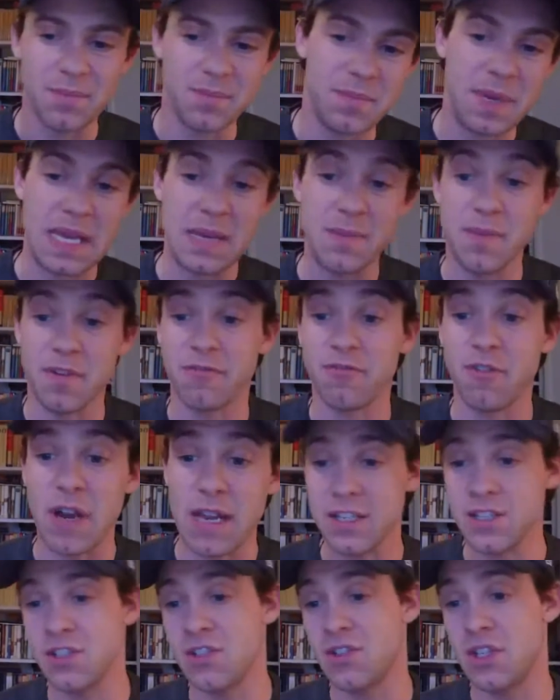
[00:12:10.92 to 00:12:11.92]

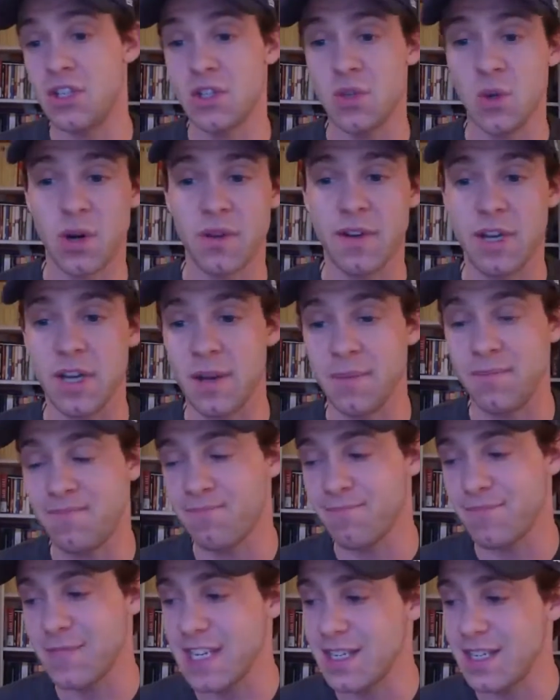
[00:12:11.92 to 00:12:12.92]
befriends sort of a
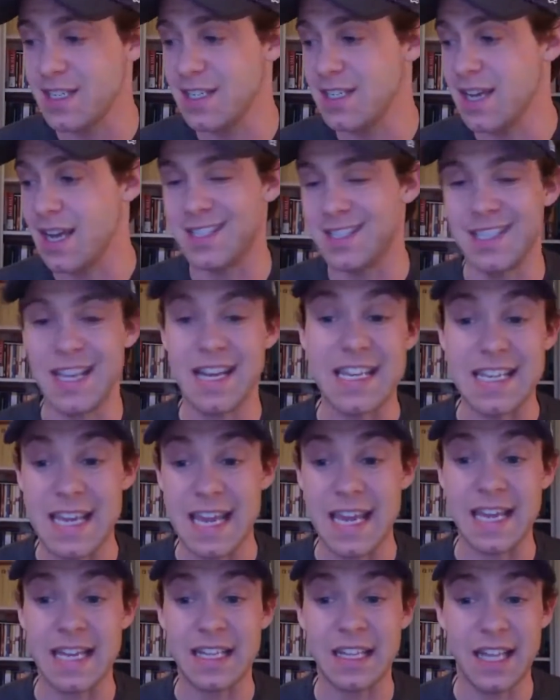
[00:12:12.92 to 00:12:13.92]
city
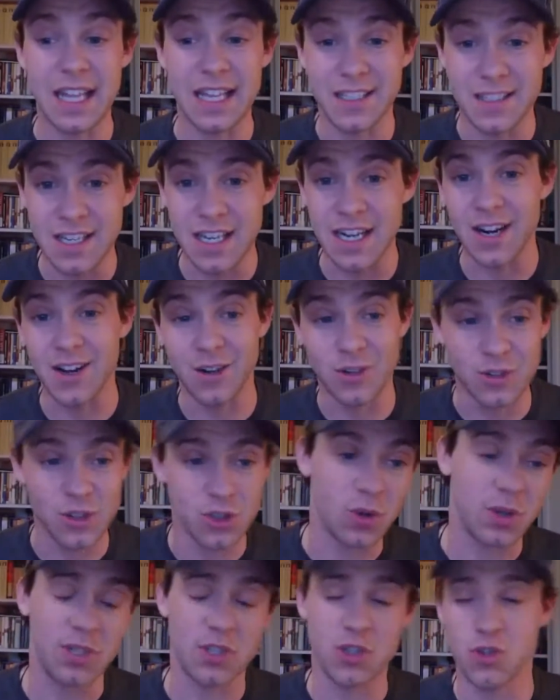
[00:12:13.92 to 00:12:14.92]
kid that
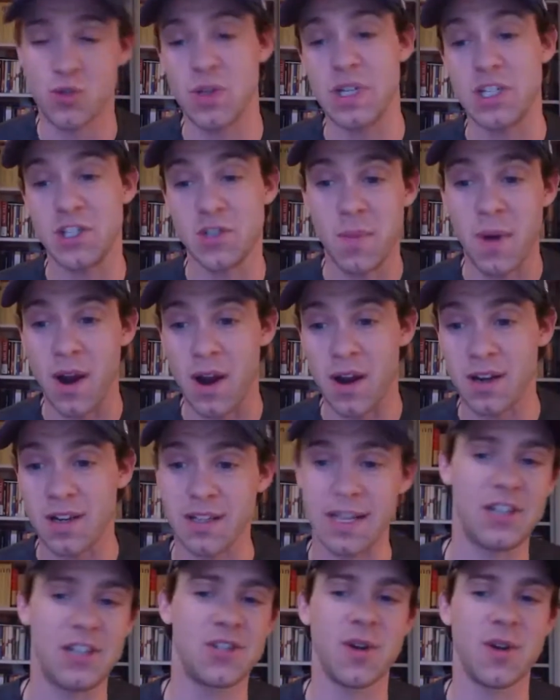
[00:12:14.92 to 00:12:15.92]
sort of street smart, and
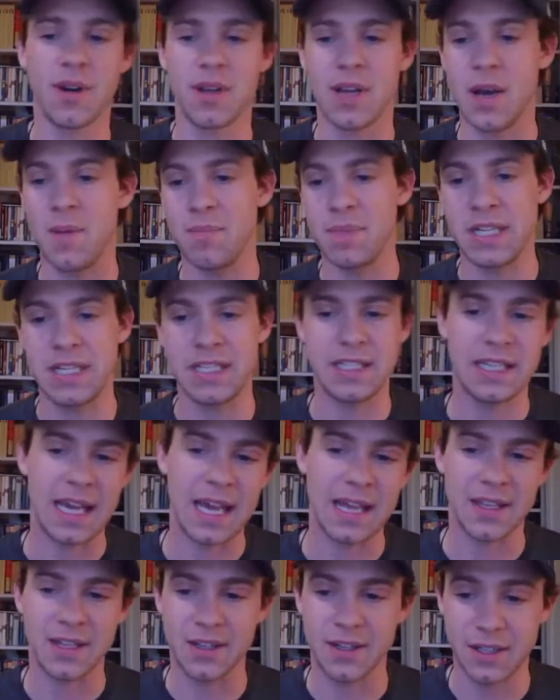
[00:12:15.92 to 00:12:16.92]
they start a company
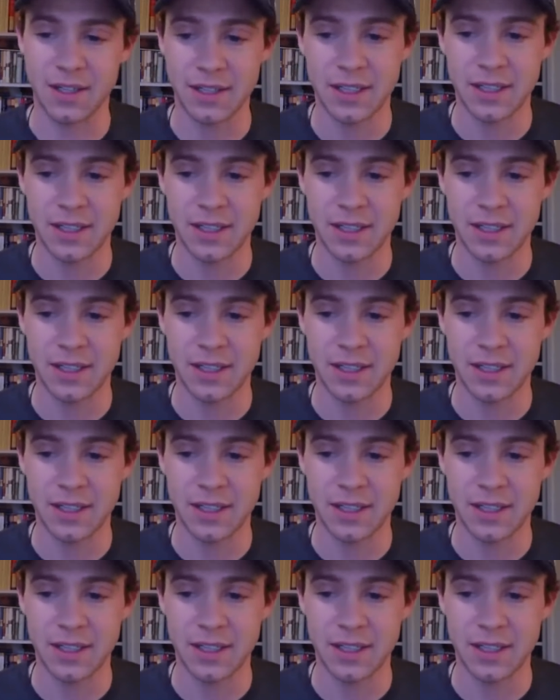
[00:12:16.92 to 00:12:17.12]
together, and